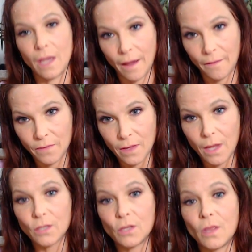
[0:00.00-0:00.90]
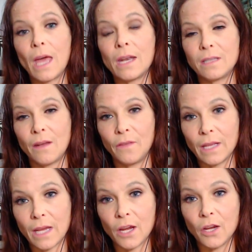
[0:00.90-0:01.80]
Yeah, so that is
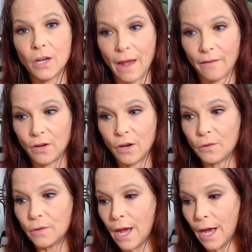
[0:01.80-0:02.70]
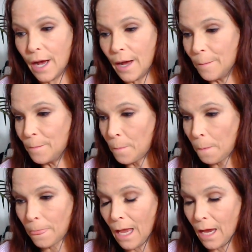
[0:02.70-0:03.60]
definitely a good avenue. Um,
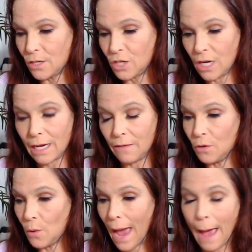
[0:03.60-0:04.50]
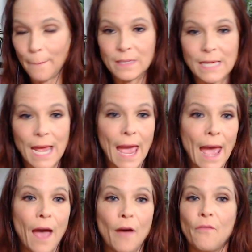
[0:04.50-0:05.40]
check if you happen to
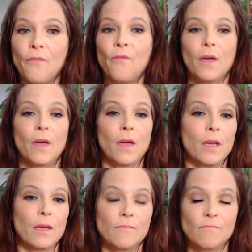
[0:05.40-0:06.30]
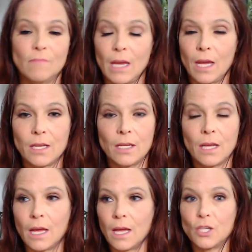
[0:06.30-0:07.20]
have
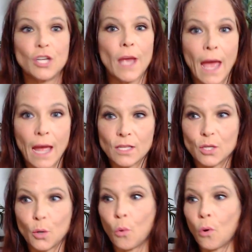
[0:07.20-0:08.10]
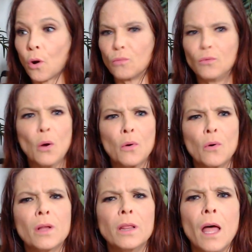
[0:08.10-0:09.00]
yeah, uh, chats or
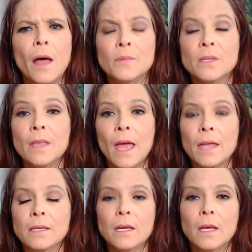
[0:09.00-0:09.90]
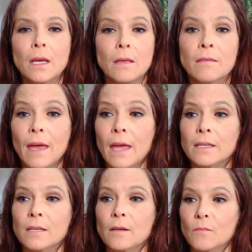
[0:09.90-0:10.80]
local clubs that
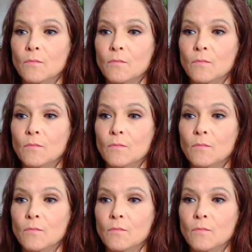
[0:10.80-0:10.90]
that